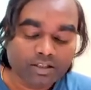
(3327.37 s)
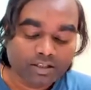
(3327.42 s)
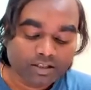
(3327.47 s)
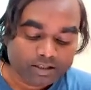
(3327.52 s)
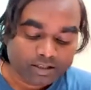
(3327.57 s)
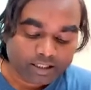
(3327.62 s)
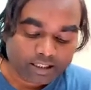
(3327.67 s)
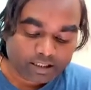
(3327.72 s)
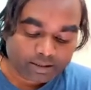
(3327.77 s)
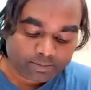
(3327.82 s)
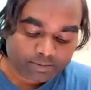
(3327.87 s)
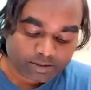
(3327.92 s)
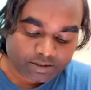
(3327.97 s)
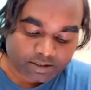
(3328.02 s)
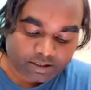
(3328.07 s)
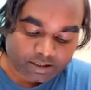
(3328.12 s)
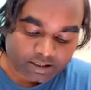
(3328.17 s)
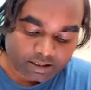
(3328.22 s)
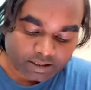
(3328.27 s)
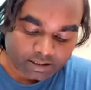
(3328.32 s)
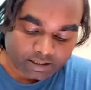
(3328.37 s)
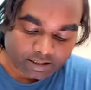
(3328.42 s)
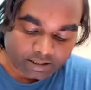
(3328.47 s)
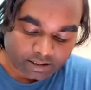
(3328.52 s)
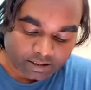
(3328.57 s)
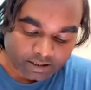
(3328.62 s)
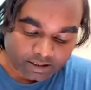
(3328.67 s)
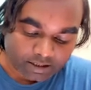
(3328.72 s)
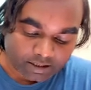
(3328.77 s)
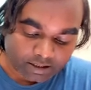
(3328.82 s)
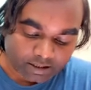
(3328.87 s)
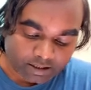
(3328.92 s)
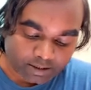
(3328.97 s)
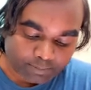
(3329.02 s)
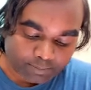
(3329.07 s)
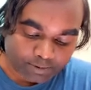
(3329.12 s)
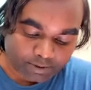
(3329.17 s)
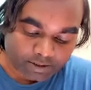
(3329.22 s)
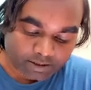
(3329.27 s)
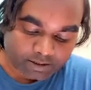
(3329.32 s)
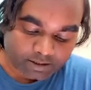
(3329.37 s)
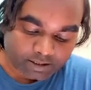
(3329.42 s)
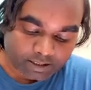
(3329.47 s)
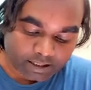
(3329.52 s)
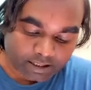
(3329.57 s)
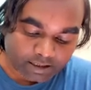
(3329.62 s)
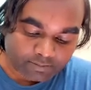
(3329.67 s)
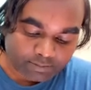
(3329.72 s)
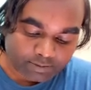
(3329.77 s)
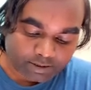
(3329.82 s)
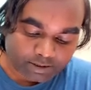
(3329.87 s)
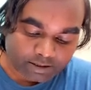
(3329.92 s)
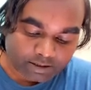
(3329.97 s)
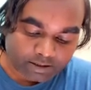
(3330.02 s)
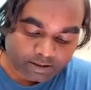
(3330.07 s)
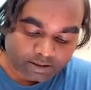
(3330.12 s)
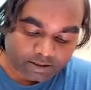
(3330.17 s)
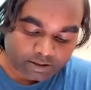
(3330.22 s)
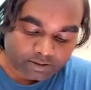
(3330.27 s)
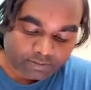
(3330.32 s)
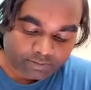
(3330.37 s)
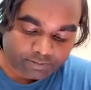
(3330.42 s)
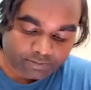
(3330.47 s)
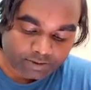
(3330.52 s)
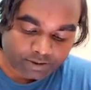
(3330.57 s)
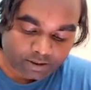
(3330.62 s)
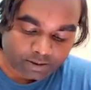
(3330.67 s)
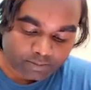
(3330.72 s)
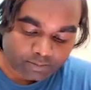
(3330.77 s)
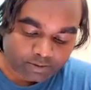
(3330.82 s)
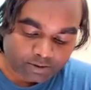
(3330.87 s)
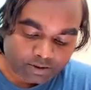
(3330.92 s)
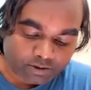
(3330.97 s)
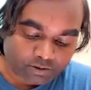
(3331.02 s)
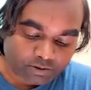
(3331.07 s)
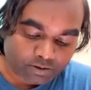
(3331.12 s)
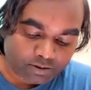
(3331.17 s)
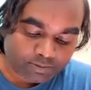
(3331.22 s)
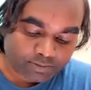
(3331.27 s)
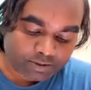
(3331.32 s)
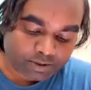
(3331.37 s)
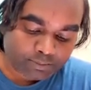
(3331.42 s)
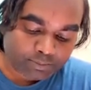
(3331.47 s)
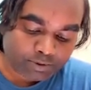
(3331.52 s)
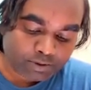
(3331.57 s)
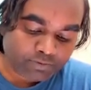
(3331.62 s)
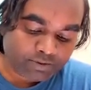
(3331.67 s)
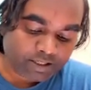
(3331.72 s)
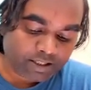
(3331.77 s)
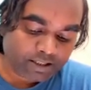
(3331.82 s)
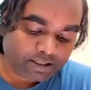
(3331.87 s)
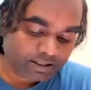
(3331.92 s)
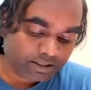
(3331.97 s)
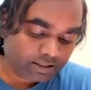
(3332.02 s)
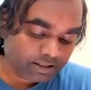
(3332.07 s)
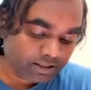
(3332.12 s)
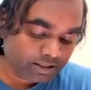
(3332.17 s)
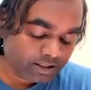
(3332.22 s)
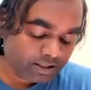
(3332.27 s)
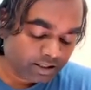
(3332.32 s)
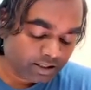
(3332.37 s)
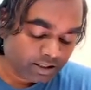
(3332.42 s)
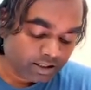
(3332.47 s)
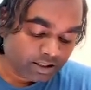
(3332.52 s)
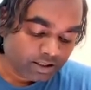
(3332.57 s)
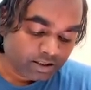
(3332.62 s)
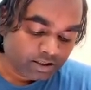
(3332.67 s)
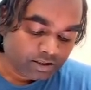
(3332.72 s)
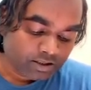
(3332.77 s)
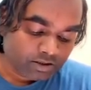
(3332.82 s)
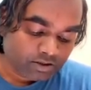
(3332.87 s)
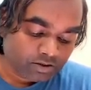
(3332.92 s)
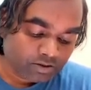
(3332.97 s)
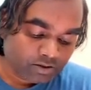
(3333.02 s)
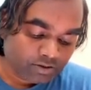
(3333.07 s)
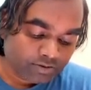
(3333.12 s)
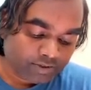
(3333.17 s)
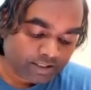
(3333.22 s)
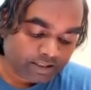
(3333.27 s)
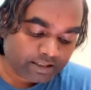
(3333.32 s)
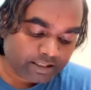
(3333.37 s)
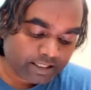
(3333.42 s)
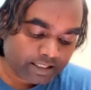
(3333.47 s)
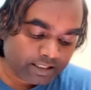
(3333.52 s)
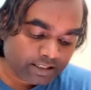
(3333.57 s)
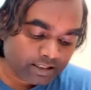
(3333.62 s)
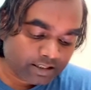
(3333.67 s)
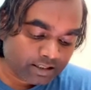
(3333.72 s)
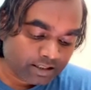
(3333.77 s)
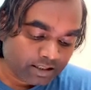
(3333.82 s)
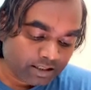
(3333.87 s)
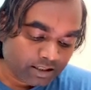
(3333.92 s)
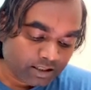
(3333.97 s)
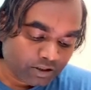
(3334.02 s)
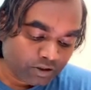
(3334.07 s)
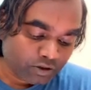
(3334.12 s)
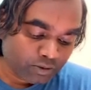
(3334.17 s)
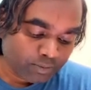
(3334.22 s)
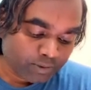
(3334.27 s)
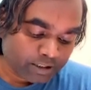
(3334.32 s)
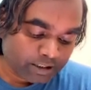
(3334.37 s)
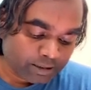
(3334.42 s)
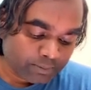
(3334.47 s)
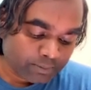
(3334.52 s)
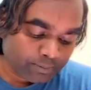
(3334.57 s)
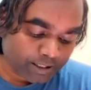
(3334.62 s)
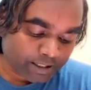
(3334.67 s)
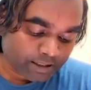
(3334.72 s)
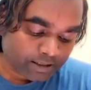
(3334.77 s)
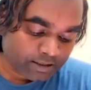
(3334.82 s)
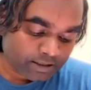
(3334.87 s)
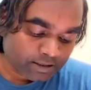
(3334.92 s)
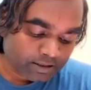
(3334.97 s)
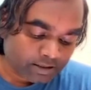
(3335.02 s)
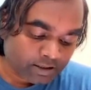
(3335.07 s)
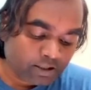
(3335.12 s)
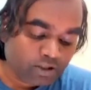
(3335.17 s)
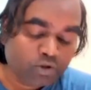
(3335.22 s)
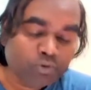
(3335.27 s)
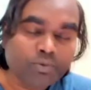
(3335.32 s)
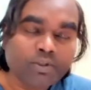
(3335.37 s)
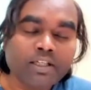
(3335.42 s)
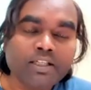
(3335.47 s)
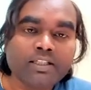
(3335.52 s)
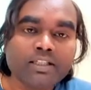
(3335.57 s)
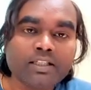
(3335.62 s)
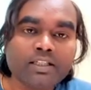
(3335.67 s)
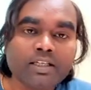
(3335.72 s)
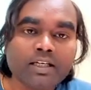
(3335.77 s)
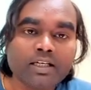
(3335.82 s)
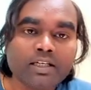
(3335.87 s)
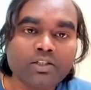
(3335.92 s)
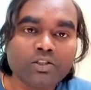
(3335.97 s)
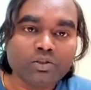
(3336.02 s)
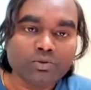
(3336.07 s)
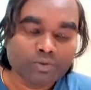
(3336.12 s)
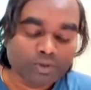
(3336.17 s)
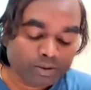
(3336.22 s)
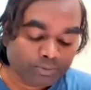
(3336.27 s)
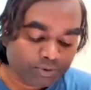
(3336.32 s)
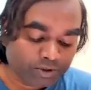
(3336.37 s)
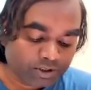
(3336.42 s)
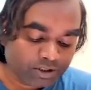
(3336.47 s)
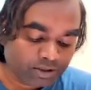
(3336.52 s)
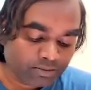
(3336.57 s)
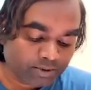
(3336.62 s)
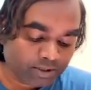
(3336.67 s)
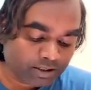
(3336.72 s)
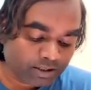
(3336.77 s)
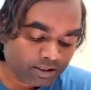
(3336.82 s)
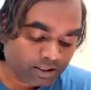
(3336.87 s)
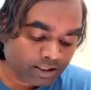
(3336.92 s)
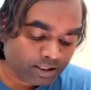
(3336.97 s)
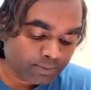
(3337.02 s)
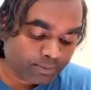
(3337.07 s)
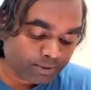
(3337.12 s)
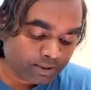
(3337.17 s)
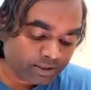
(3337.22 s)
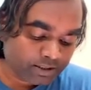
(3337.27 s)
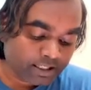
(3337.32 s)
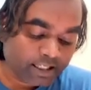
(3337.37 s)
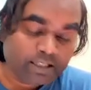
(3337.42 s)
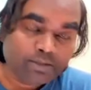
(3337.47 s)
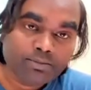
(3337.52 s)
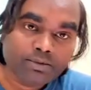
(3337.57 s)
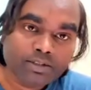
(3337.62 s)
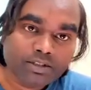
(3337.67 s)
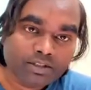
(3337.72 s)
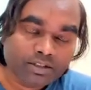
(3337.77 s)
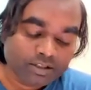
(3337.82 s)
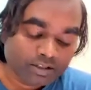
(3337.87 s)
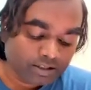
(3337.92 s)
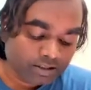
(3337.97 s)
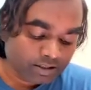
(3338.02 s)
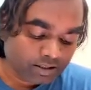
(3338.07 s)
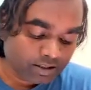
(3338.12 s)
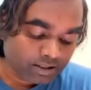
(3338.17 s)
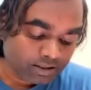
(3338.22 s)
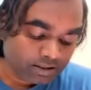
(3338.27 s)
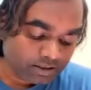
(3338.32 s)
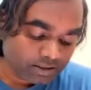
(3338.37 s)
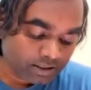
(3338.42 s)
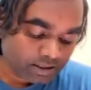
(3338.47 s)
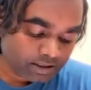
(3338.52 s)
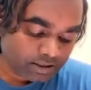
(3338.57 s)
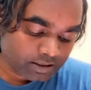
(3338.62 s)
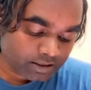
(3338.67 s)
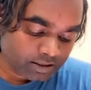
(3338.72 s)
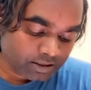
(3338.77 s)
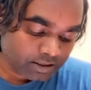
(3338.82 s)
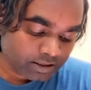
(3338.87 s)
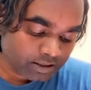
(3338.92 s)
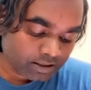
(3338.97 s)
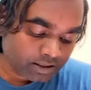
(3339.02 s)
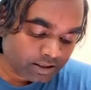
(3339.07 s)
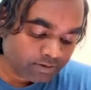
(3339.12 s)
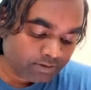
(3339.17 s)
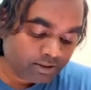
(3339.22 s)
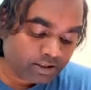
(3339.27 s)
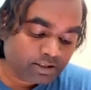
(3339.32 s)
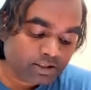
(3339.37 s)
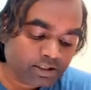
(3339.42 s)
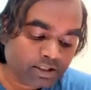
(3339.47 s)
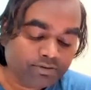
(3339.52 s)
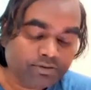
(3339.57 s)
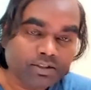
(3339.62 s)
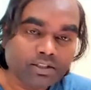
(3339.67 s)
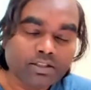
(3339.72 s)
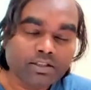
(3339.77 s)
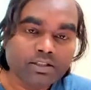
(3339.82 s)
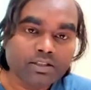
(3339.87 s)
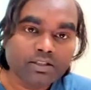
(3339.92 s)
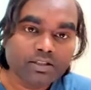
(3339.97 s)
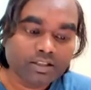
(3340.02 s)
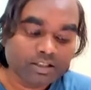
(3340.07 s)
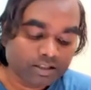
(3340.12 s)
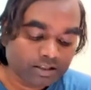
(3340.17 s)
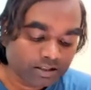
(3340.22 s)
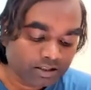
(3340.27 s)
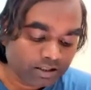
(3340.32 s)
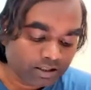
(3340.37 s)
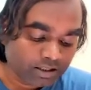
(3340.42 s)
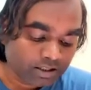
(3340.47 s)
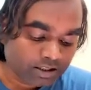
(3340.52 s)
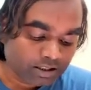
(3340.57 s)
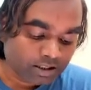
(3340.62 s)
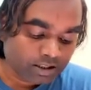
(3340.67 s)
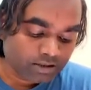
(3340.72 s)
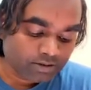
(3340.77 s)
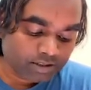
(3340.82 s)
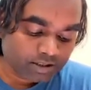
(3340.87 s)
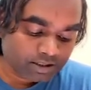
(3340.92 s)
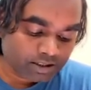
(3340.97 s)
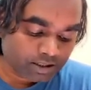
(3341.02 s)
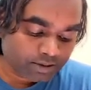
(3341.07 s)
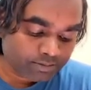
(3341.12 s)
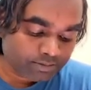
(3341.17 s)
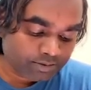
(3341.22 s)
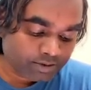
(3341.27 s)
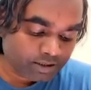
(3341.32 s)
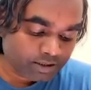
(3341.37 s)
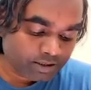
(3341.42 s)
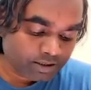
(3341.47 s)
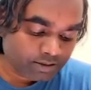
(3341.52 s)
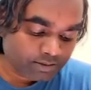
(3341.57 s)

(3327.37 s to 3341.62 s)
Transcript: That means a plus ib form you will simplify it. So for that you will multiply the numerator and denominator by a plus ib, just the reverse of this, inverse of this,